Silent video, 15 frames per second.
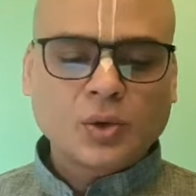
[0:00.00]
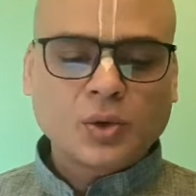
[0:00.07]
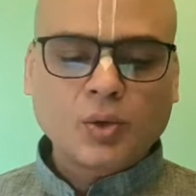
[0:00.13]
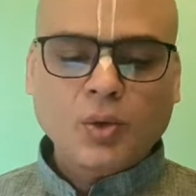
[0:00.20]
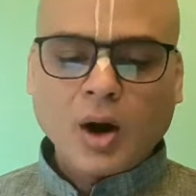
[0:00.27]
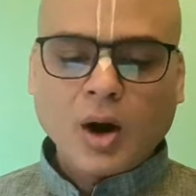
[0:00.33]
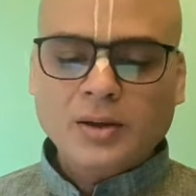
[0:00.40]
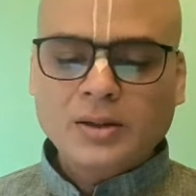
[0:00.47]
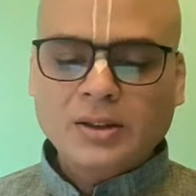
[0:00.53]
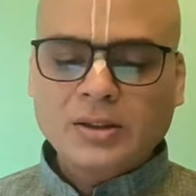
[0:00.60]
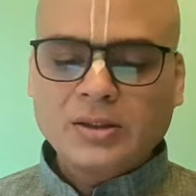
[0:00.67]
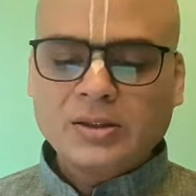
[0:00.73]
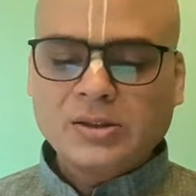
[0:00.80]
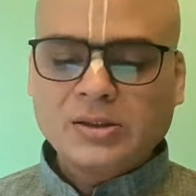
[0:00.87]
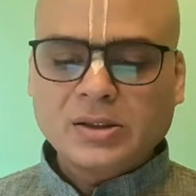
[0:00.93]
who are
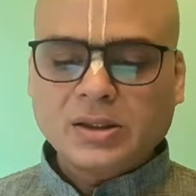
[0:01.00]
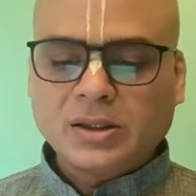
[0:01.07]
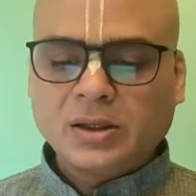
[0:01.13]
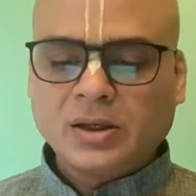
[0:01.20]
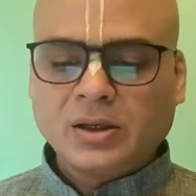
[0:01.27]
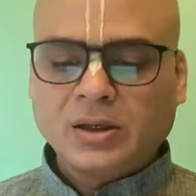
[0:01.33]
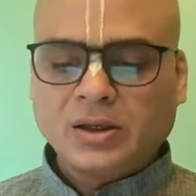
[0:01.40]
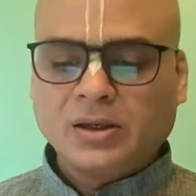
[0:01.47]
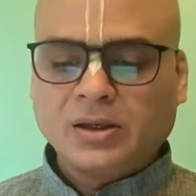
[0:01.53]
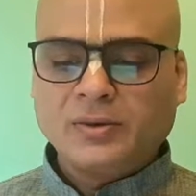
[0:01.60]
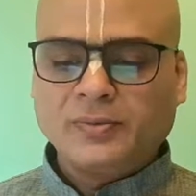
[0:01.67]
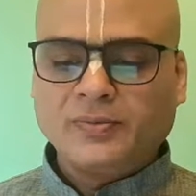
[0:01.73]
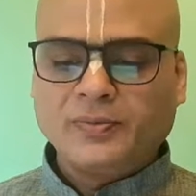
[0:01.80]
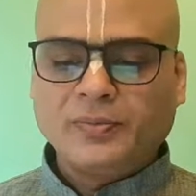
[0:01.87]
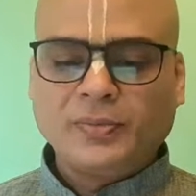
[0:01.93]
these Navi
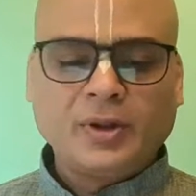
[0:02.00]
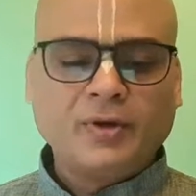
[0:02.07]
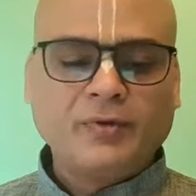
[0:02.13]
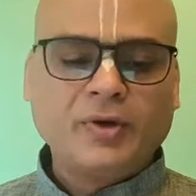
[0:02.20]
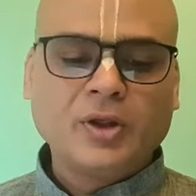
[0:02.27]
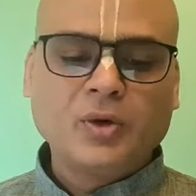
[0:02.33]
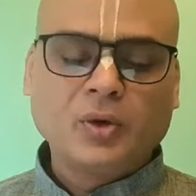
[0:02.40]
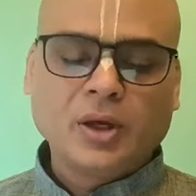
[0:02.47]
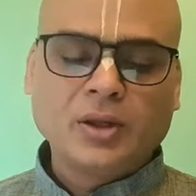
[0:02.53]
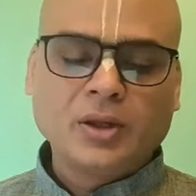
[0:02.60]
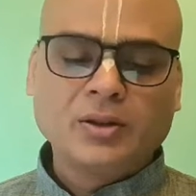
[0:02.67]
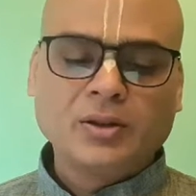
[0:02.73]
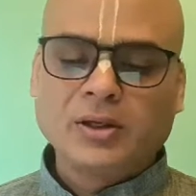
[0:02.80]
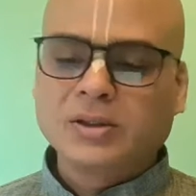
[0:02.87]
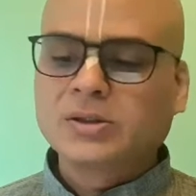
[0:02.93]

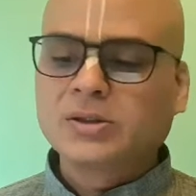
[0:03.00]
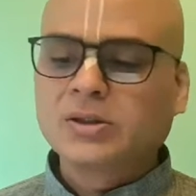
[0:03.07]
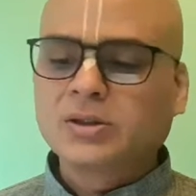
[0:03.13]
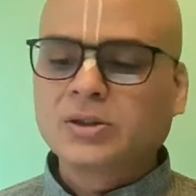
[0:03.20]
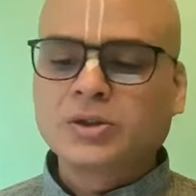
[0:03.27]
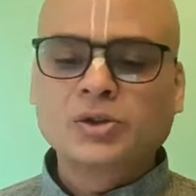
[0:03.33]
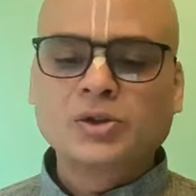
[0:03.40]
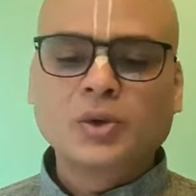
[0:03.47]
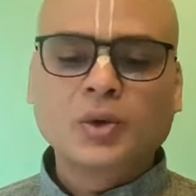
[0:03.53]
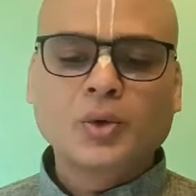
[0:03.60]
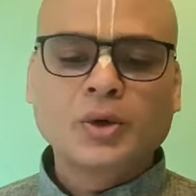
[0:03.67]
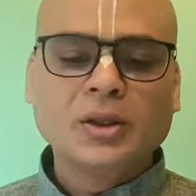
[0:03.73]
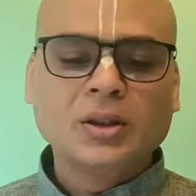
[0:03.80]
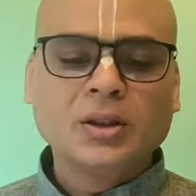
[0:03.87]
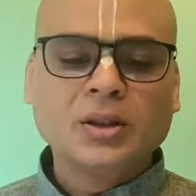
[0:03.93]
Yogendras.
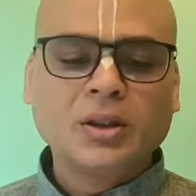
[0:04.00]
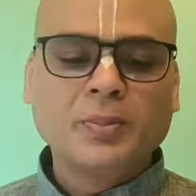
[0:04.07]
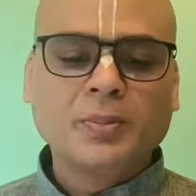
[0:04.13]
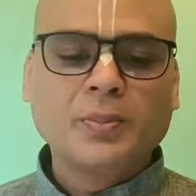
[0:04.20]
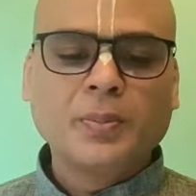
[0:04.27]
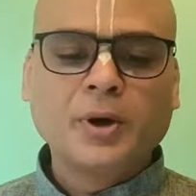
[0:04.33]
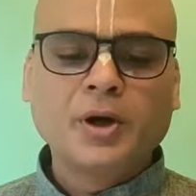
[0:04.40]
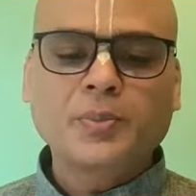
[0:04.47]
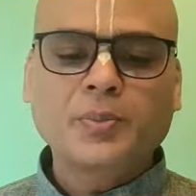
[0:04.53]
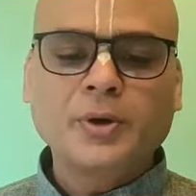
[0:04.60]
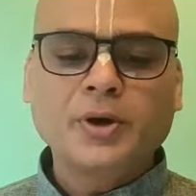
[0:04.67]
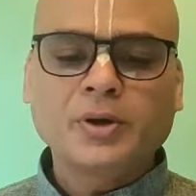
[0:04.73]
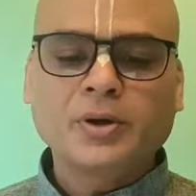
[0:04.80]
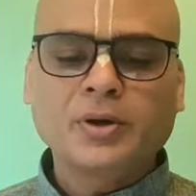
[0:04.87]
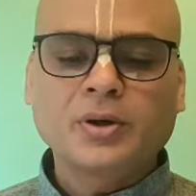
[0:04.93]
So in the
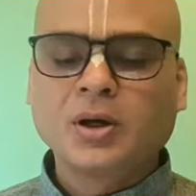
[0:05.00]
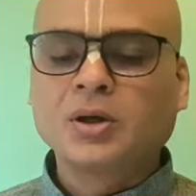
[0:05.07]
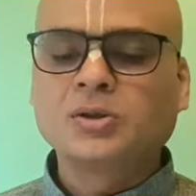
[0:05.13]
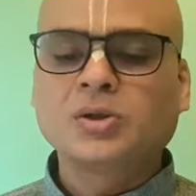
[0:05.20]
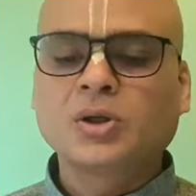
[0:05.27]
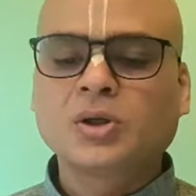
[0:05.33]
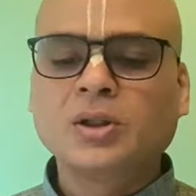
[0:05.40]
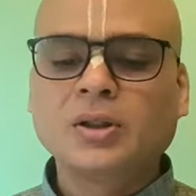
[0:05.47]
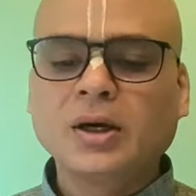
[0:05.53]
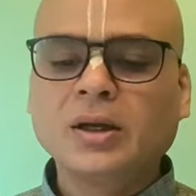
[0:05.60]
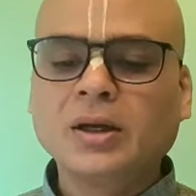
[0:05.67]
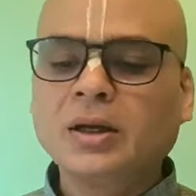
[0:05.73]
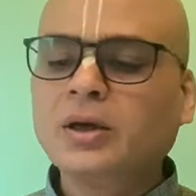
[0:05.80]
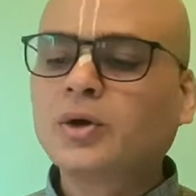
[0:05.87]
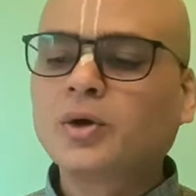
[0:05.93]
purport, in the
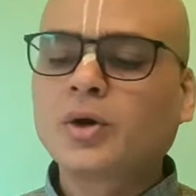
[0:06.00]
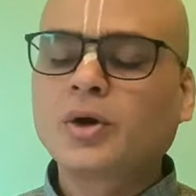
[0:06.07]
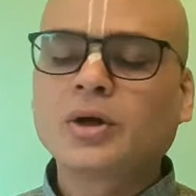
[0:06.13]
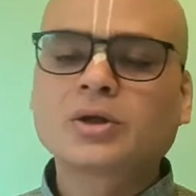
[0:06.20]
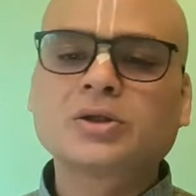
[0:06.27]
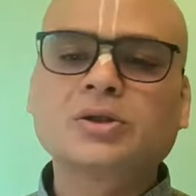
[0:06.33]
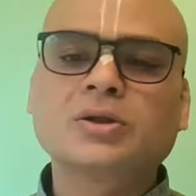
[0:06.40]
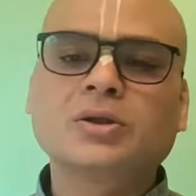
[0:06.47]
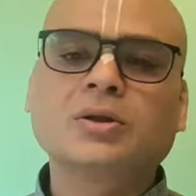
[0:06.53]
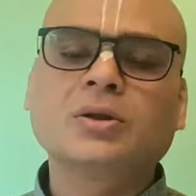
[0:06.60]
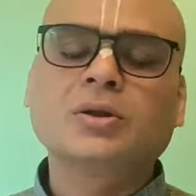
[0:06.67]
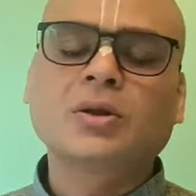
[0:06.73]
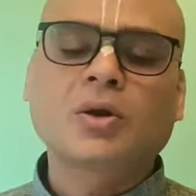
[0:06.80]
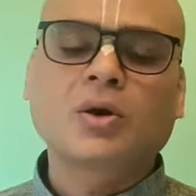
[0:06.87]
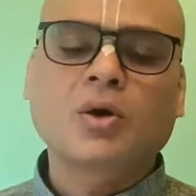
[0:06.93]

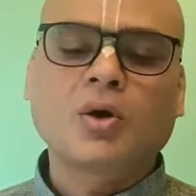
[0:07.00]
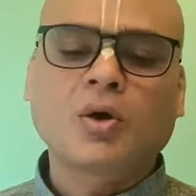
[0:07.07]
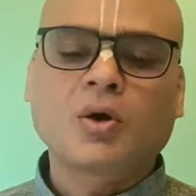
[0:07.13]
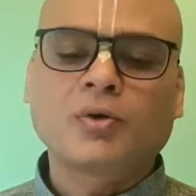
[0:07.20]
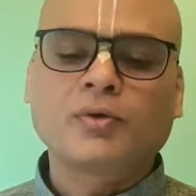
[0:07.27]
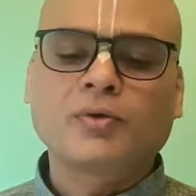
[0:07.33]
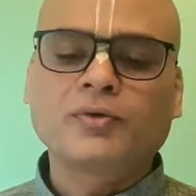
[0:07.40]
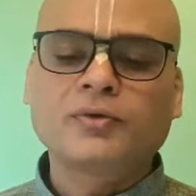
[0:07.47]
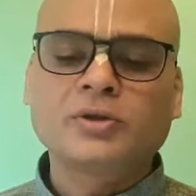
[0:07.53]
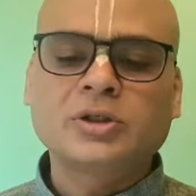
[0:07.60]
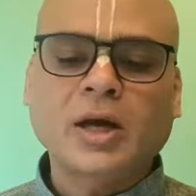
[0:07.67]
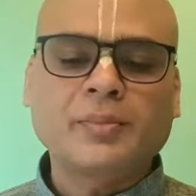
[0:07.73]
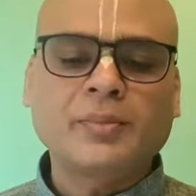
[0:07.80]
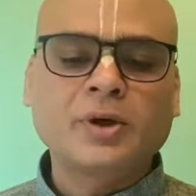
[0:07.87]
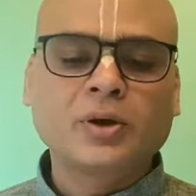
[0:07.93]
introduction of
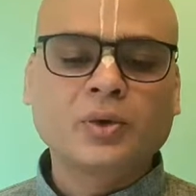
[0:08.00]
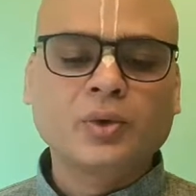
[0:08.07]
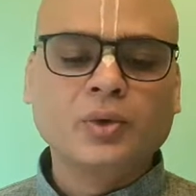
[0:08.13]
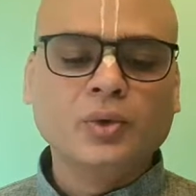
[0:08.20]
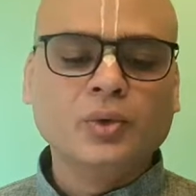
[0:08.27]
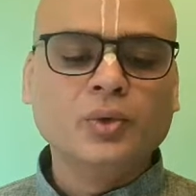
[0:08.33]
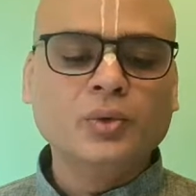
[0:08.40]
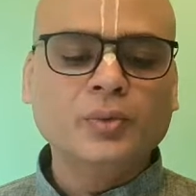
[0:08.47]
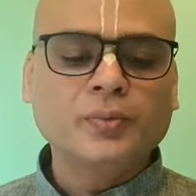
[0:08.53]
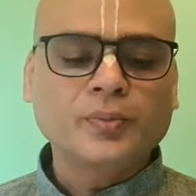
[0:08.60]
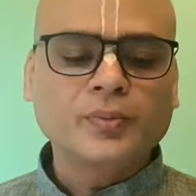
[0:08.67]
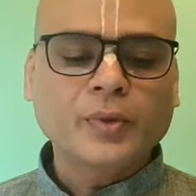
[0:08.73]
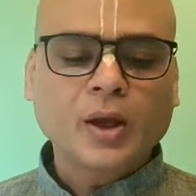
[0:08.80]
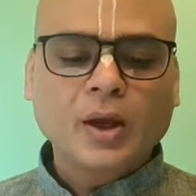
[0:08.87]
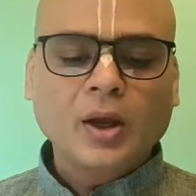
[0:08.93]
chapter 2,
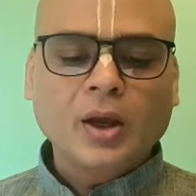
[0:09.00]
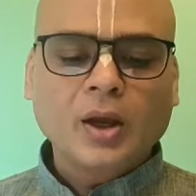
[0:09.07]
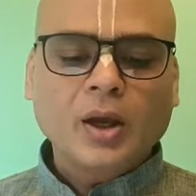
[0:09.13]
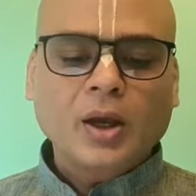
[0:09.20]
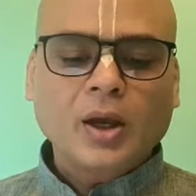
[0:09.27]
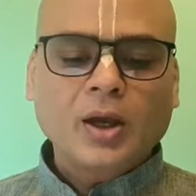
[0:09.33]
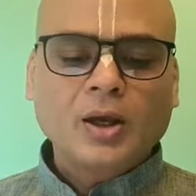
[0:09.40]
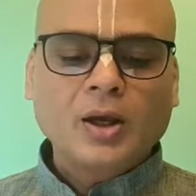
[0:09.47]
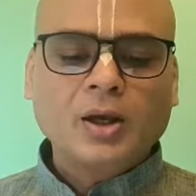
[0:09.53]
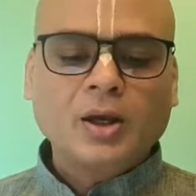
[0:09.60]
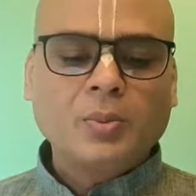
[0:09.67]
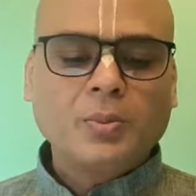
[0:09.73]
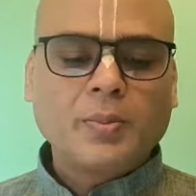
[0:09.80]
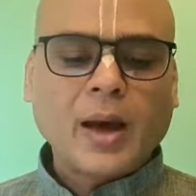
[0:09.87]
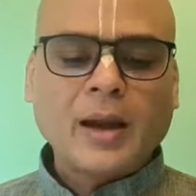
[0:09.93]

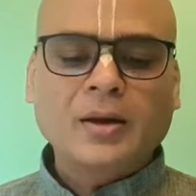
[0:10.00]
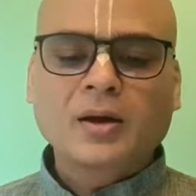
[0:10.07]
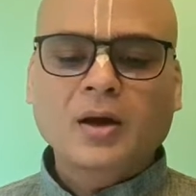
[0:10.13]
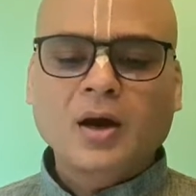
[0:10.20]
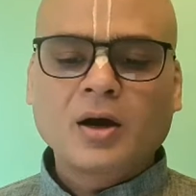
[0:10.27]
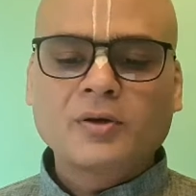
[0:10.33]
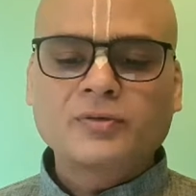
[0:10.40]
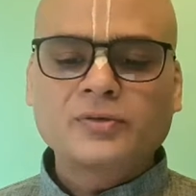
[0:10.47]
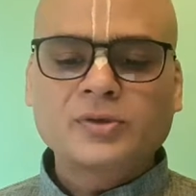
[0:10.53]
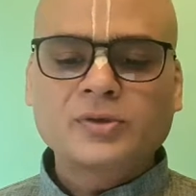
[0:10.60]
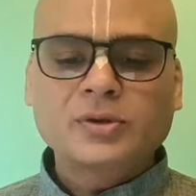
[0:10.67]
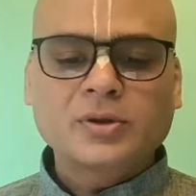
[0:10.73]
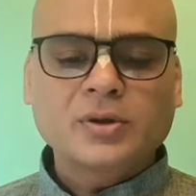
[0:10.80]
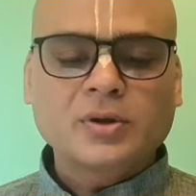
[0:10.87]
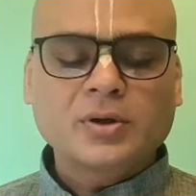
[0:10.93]
in paragraph
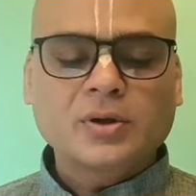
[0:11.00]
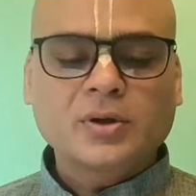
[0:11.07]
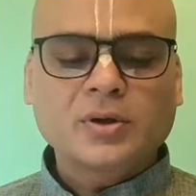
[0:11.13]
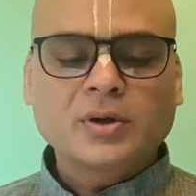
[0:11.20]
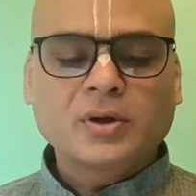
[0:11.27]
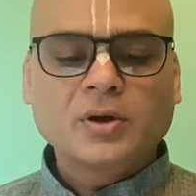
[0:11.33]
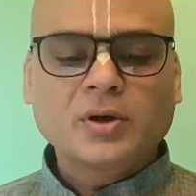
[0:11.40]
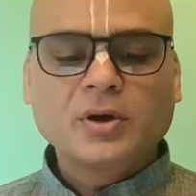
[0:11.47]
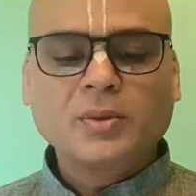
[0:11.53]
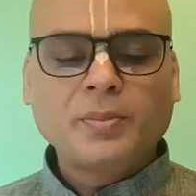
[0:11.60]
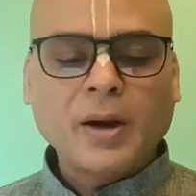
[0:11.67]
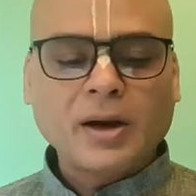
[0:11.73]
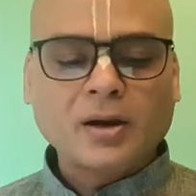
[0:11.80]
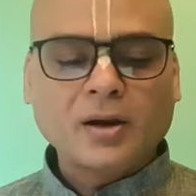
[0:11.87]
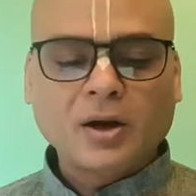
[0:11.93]

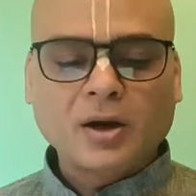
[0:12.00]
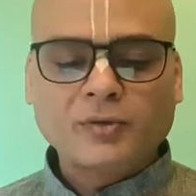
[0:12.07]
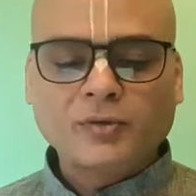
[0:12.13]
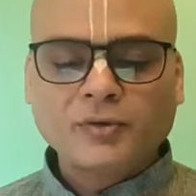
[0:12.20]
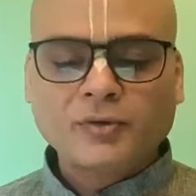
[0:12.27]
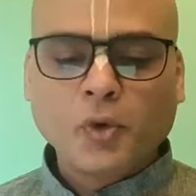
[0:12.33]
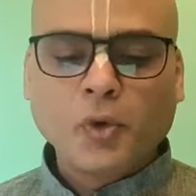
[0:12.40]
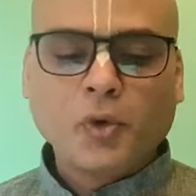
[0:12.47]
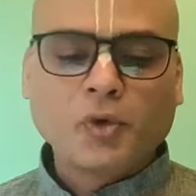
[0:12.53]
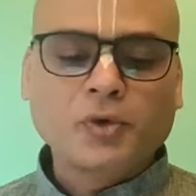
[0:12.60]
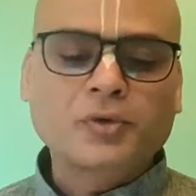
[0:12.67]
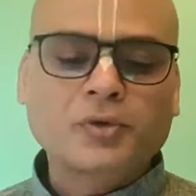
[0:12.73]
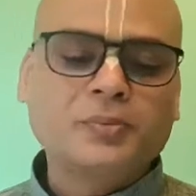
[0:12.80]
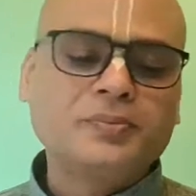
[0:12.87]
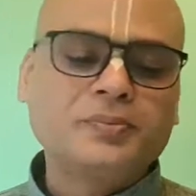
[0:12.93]
4,